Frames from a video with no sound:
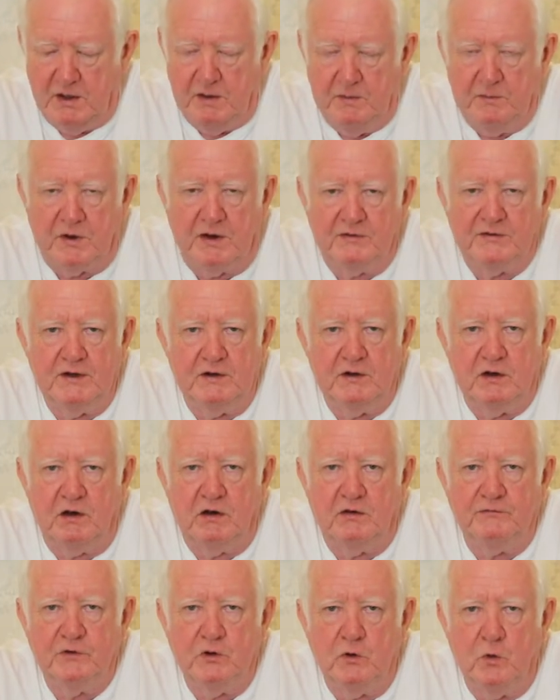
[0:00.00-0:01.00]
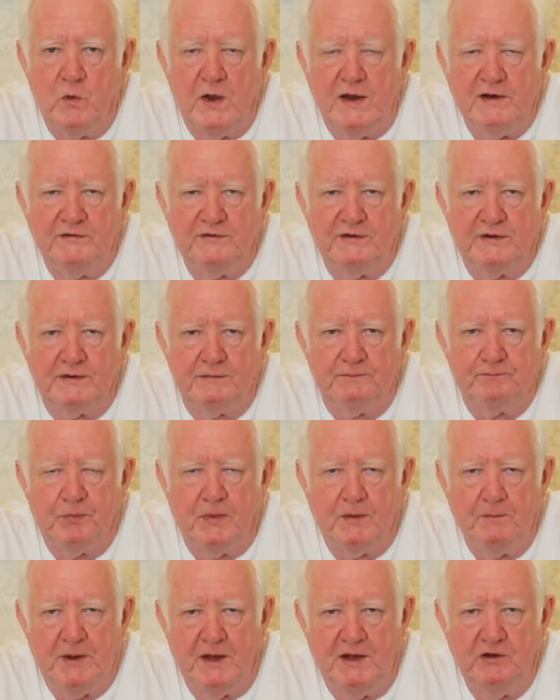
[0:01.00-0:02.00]
But I think a lot of you are waiting
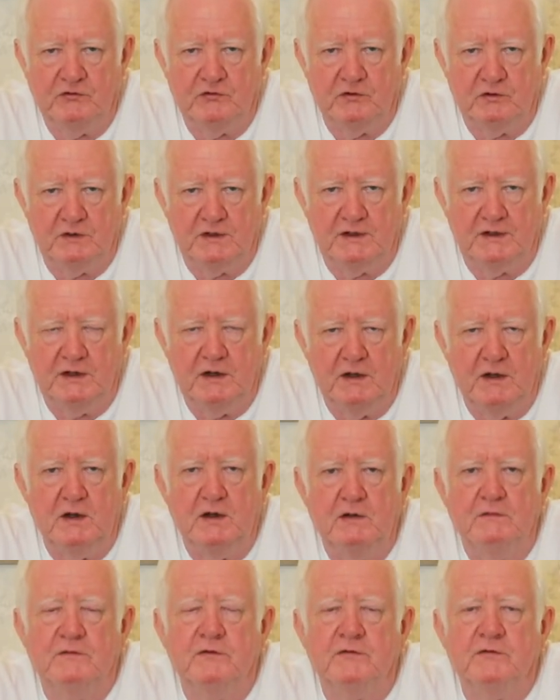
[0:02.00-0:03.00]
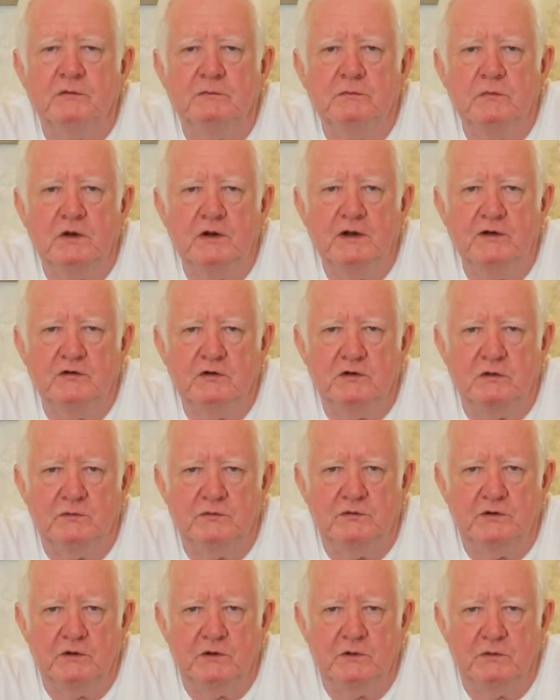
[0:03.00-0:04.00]
patiently for some money to come
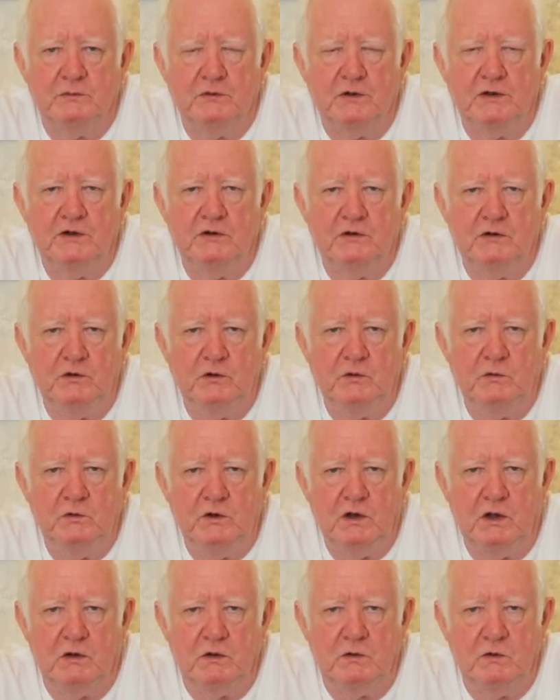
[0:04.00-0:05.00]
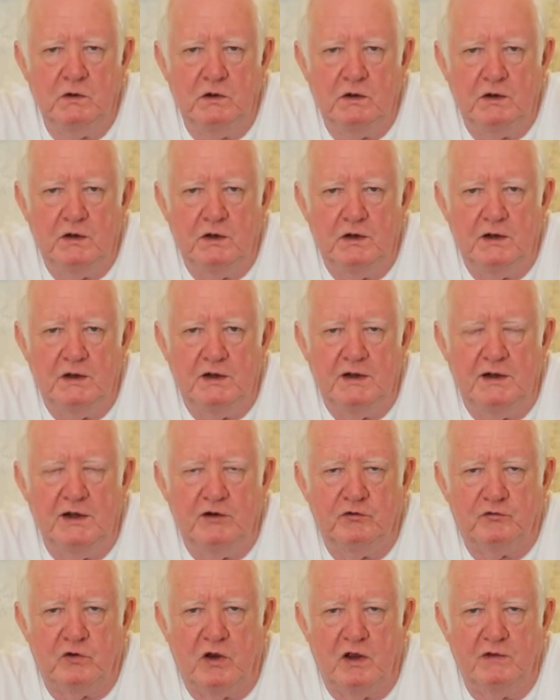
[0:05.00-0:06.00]
to you, money that you know
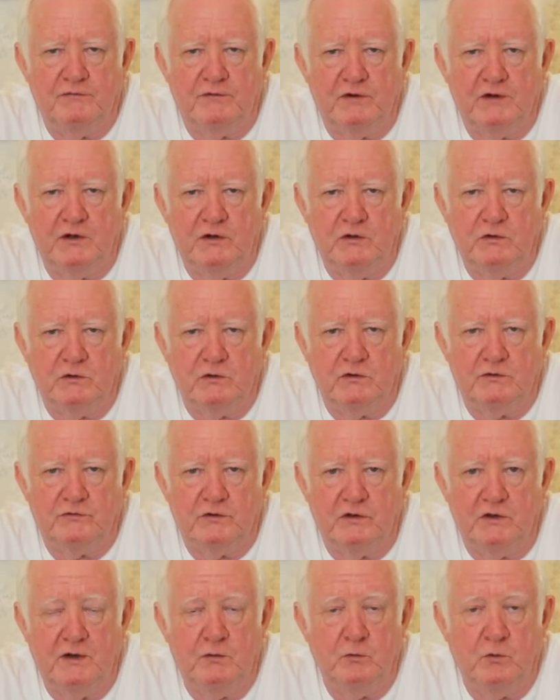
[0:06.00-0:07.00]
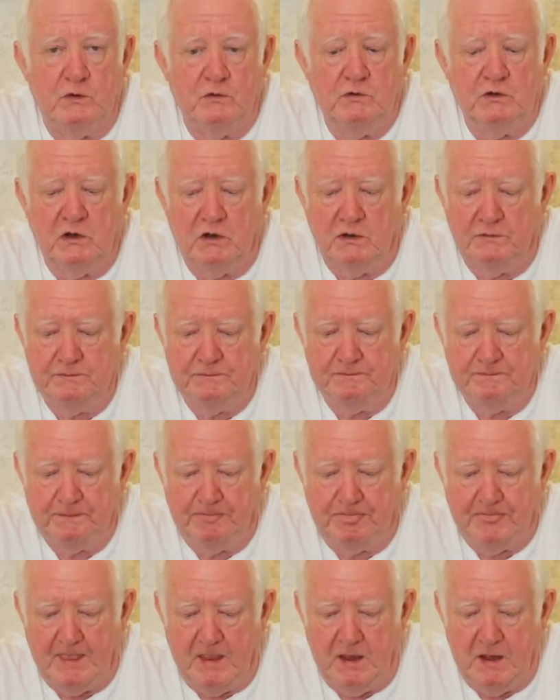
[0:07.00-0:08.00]
is rightfully yours. It will come,
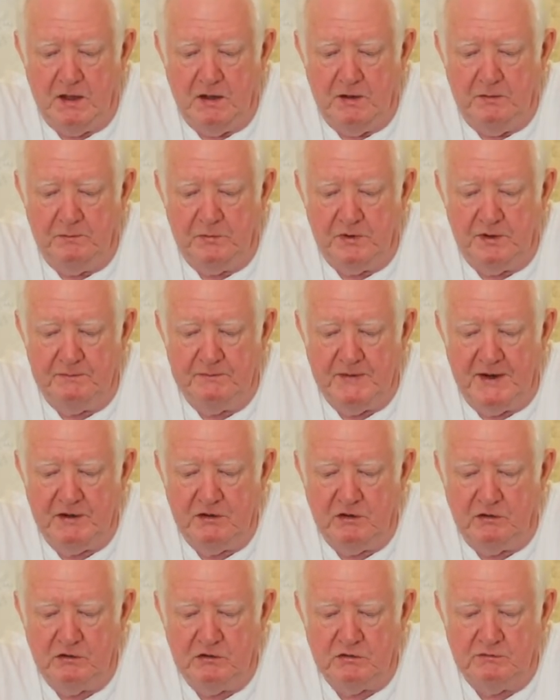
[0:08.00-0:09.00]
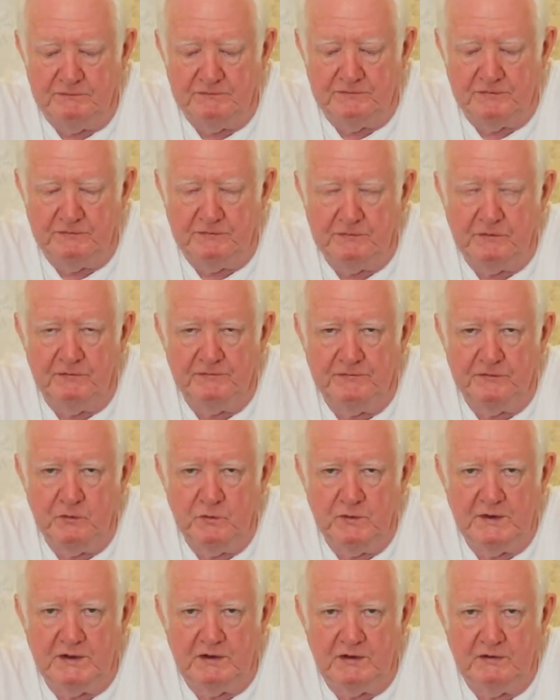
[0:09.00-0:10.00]
but it may not come for a few
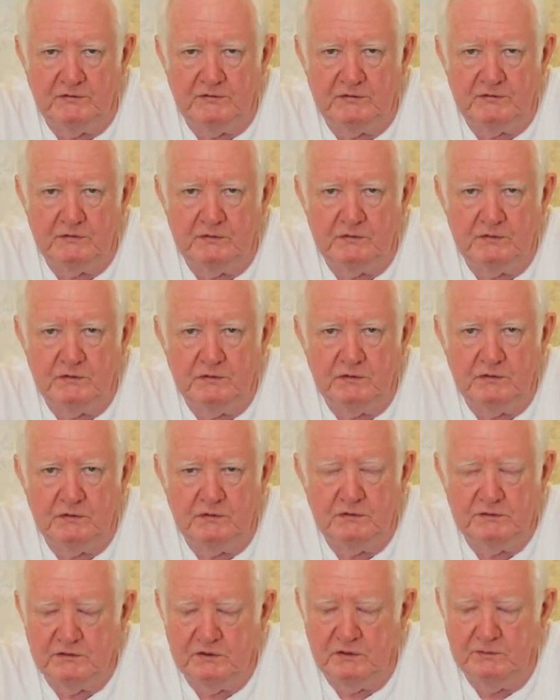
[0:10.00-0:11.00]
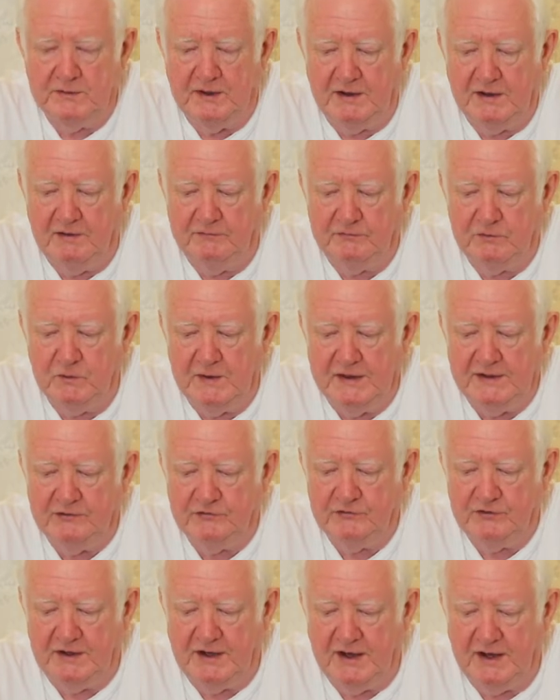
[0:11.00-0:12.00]
weeks. So you may have to
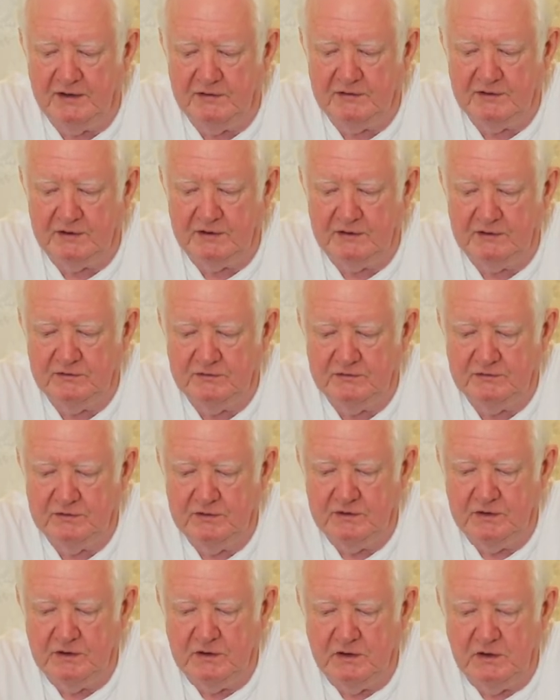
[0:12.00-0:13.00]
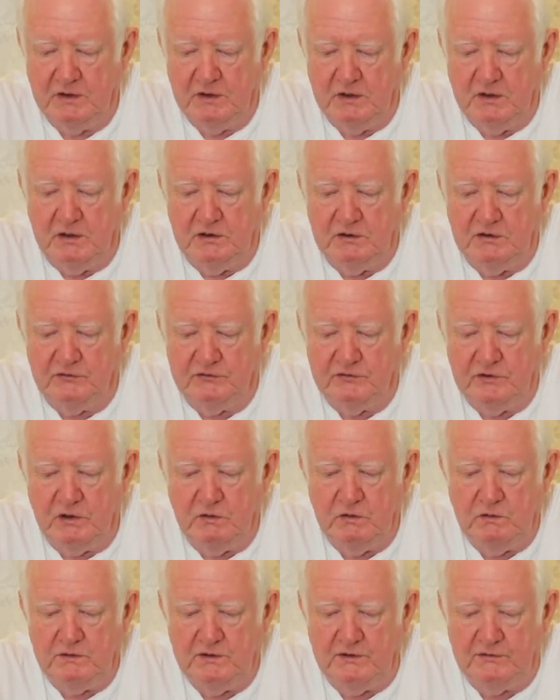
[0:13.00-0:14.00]
instigate things. There's
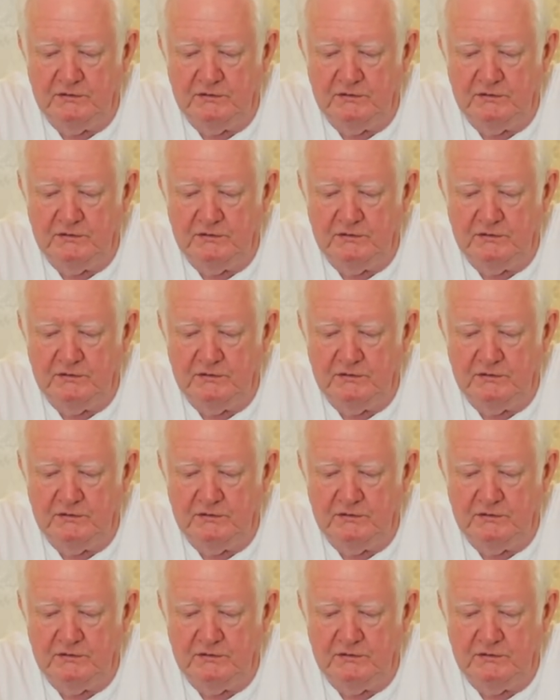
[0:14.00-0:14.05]
no